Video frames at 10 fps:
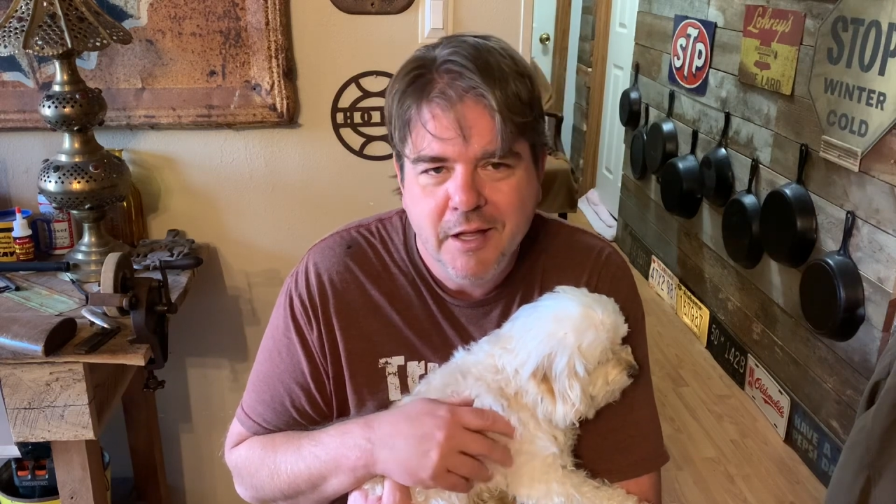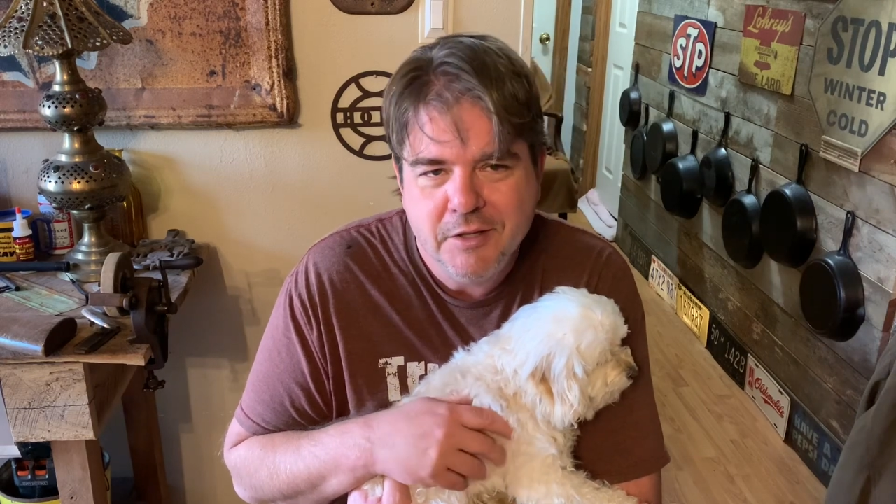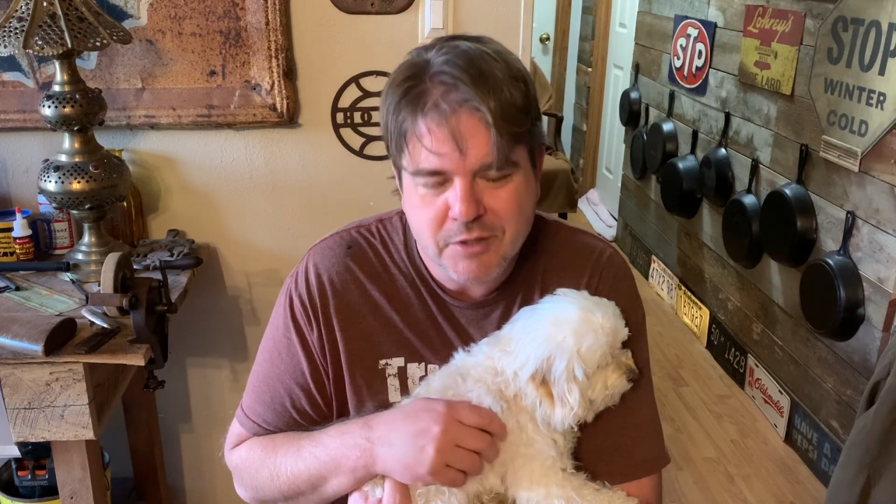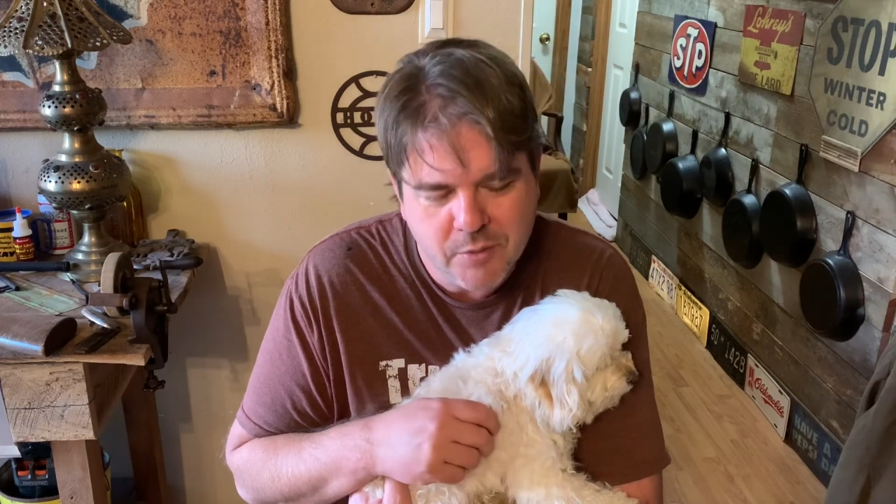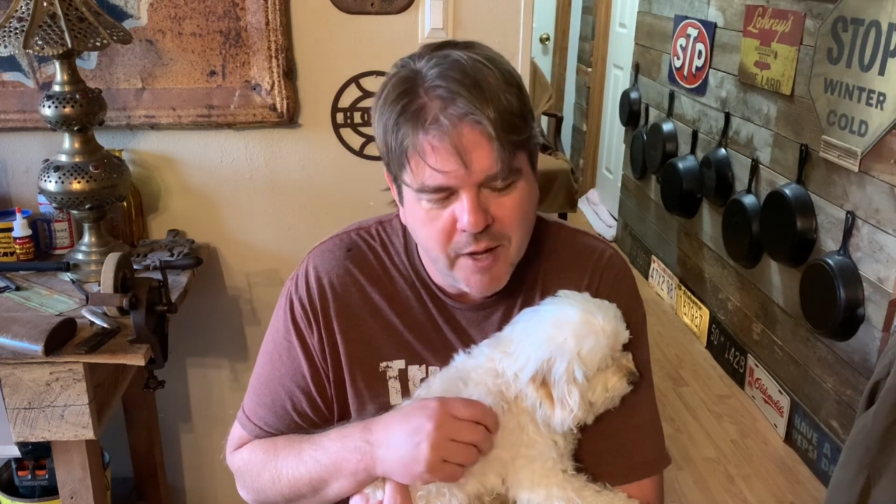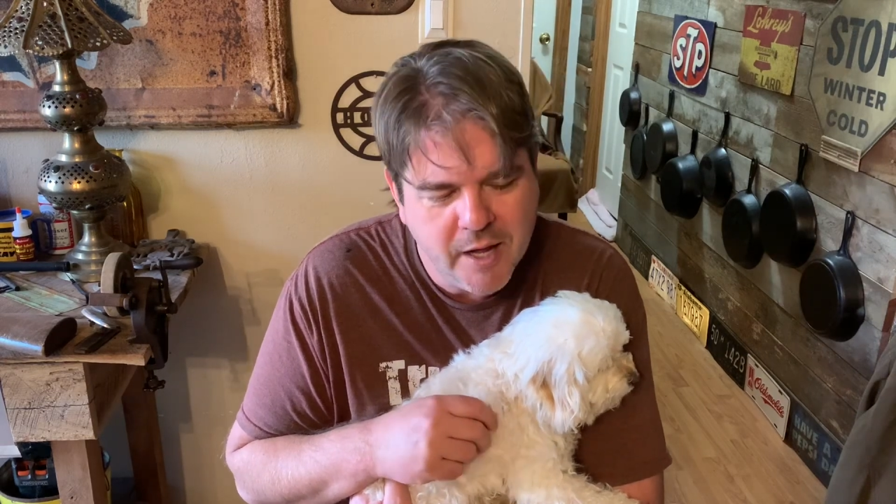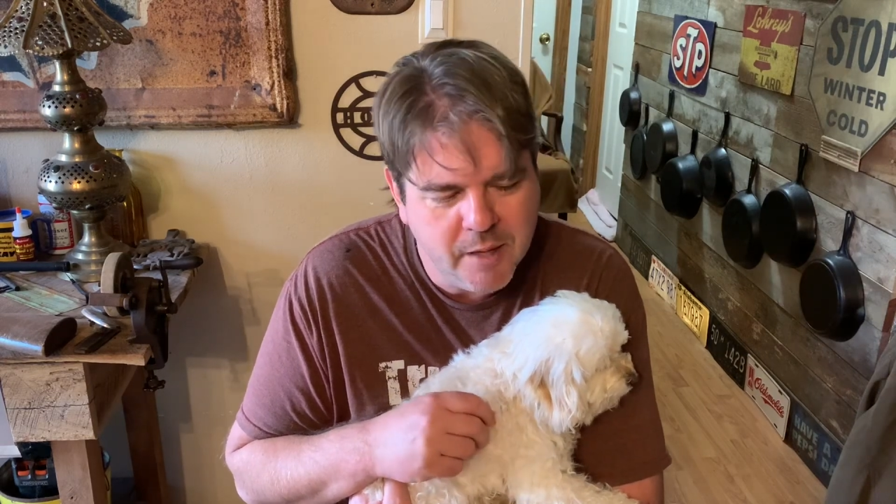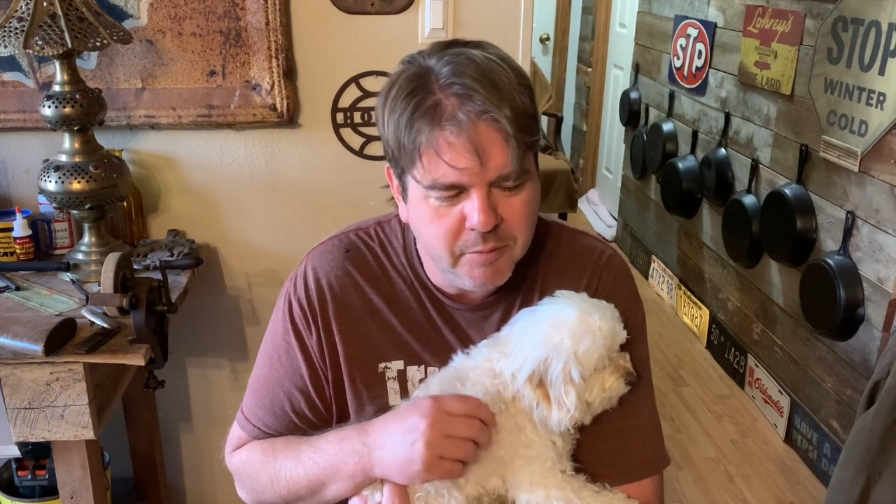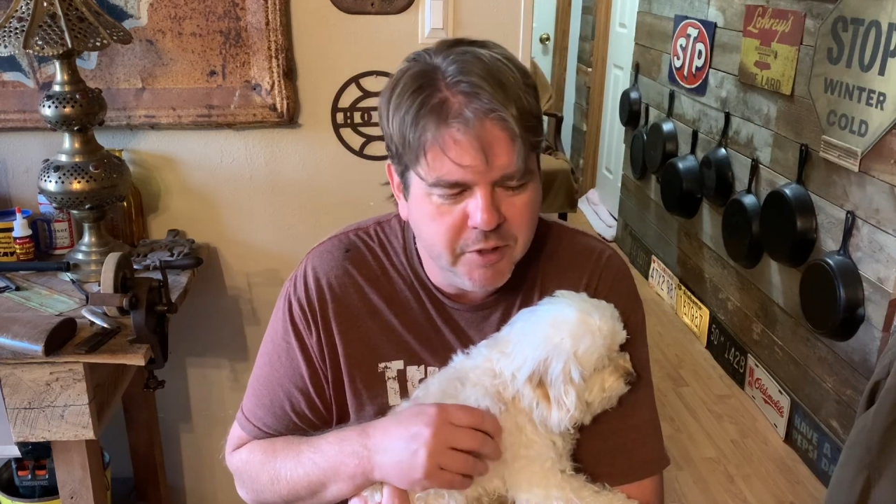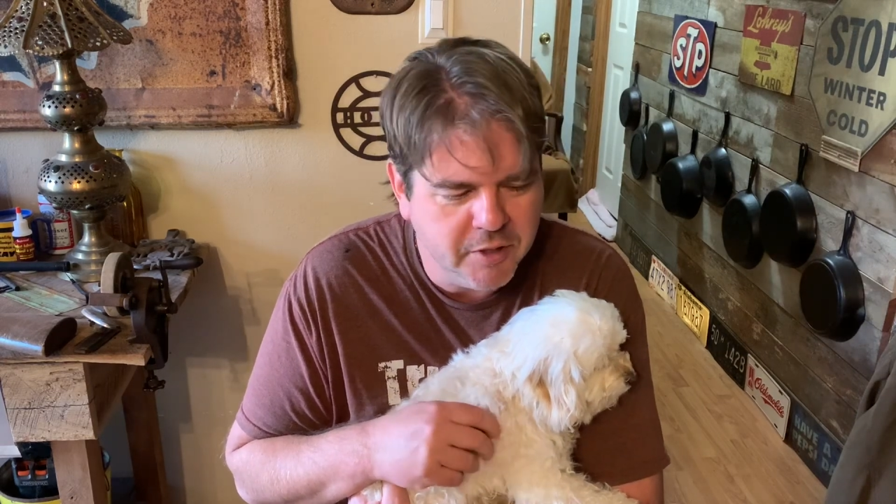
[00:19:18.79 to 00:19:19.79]
So I
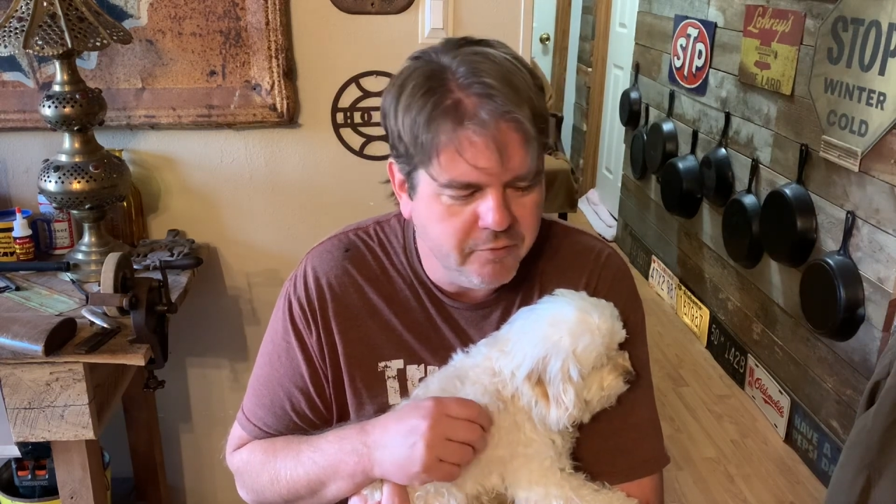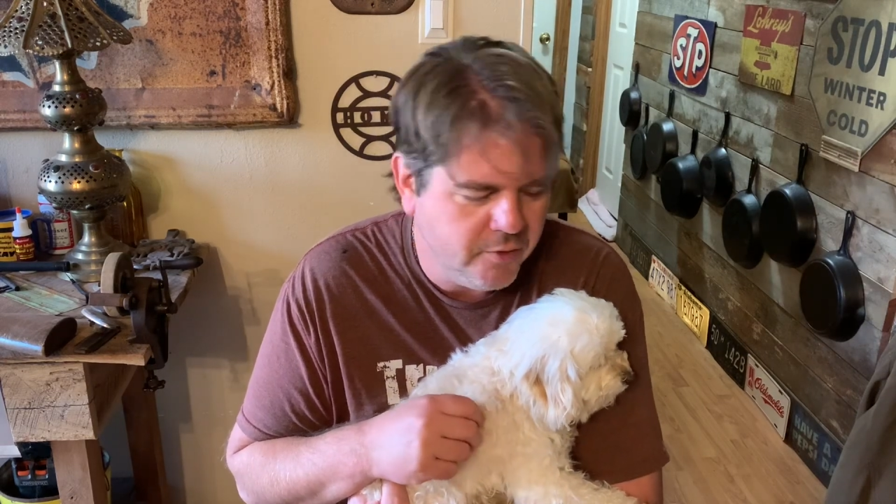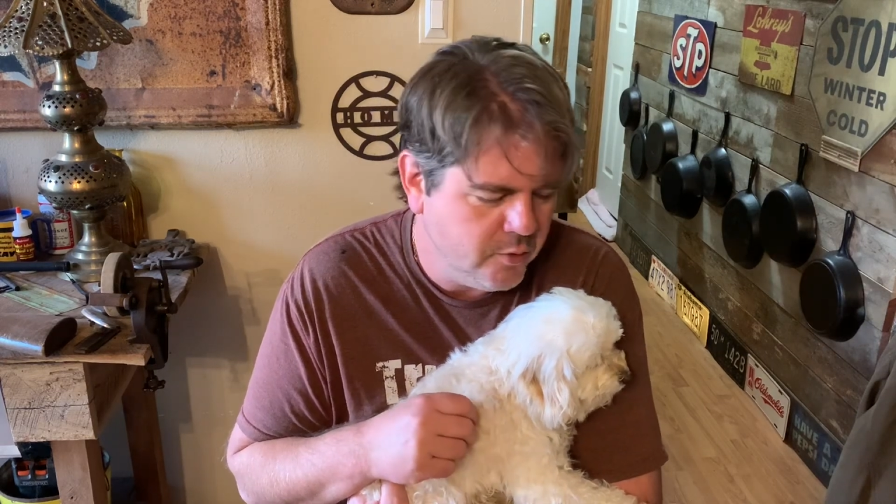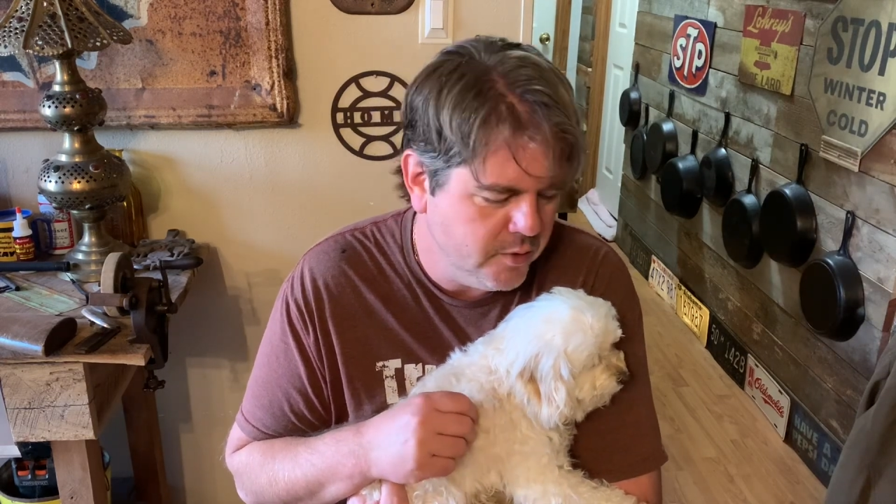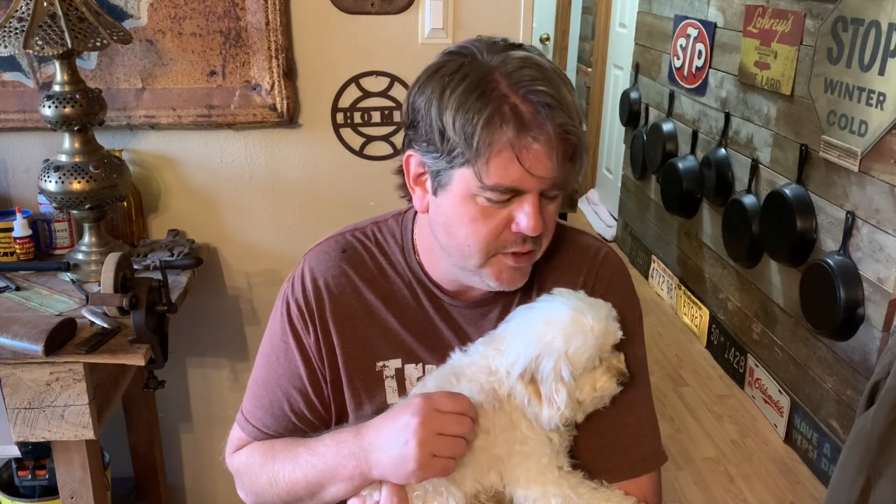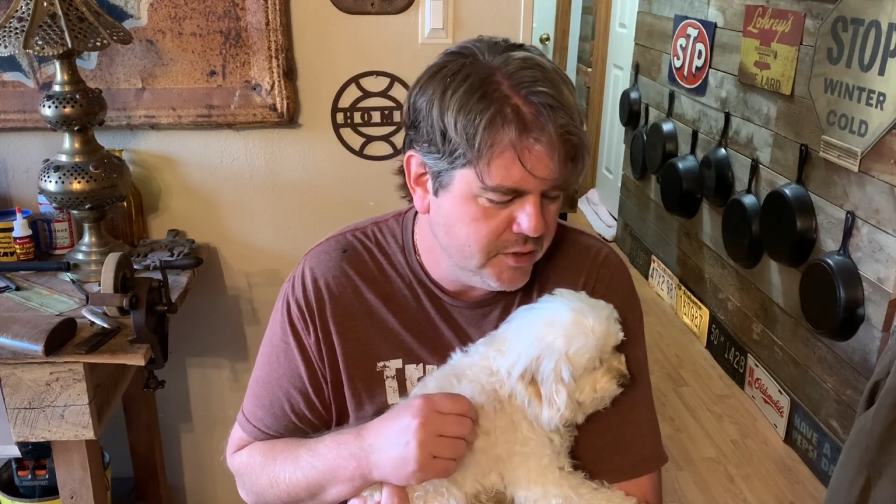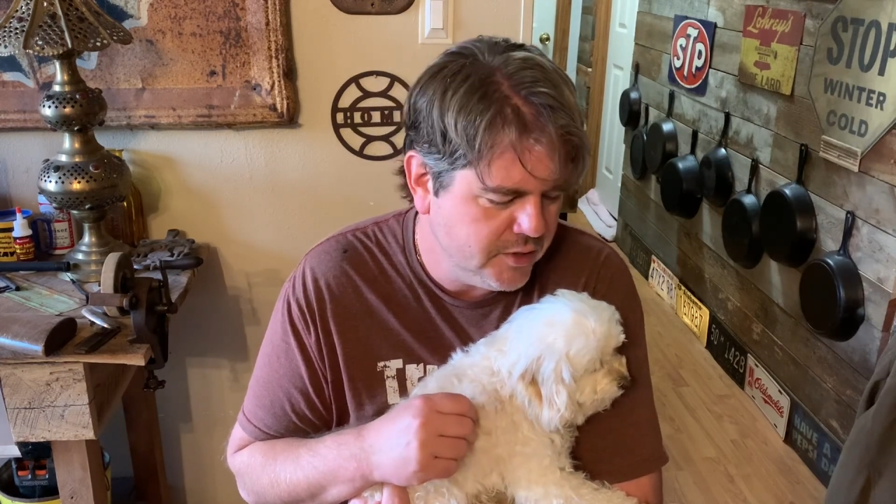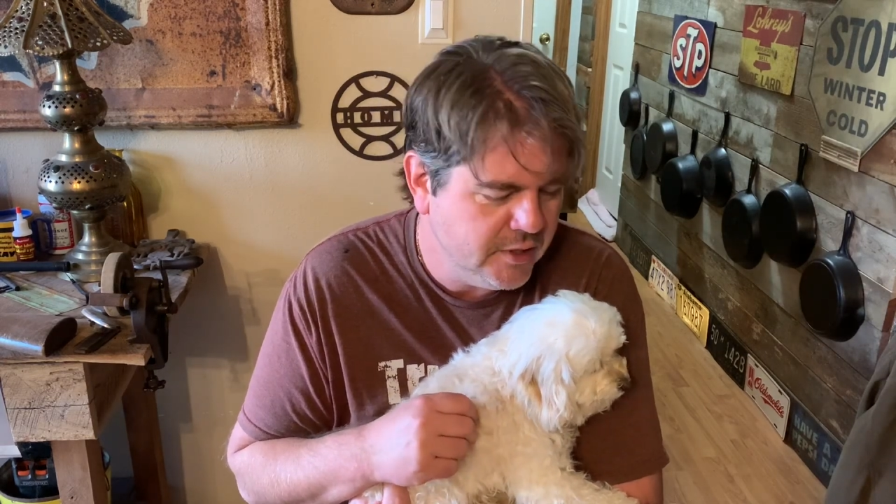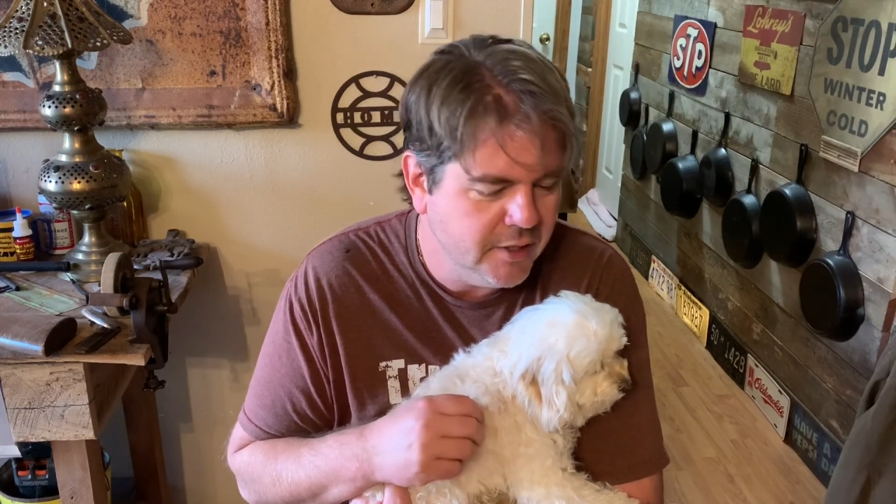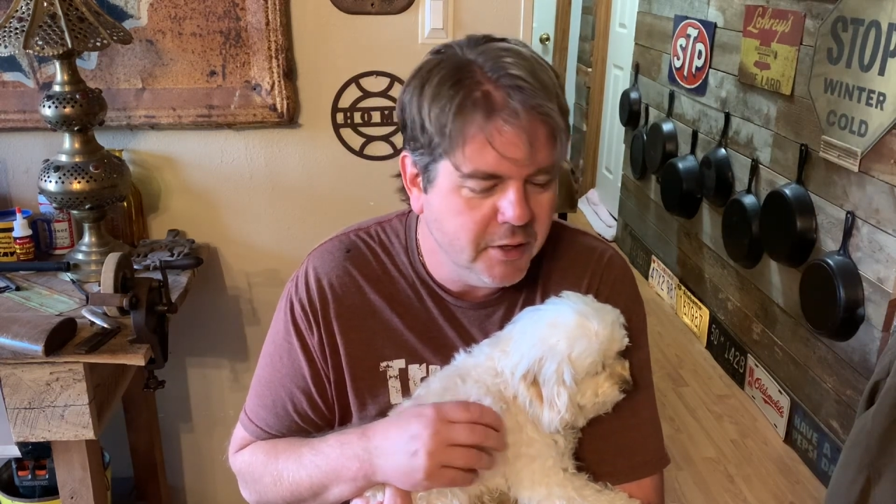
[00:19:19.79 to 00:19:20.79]
am looking forward to
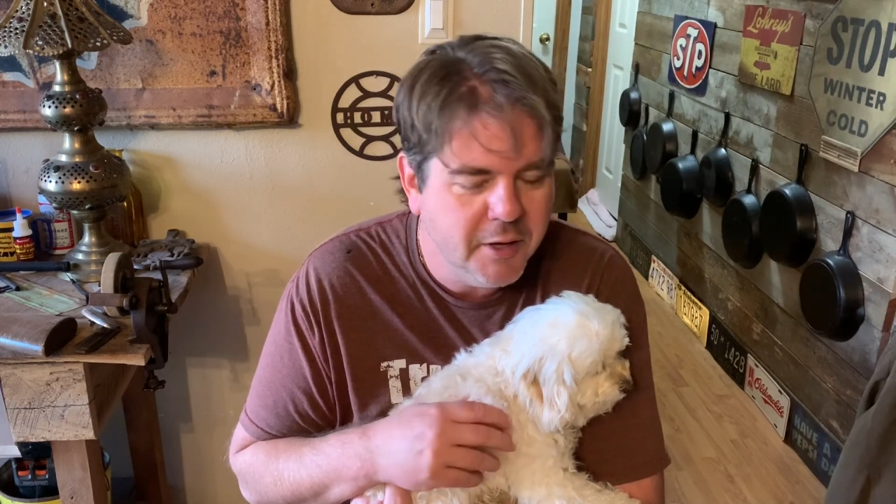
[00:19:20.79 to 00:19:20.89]
seeing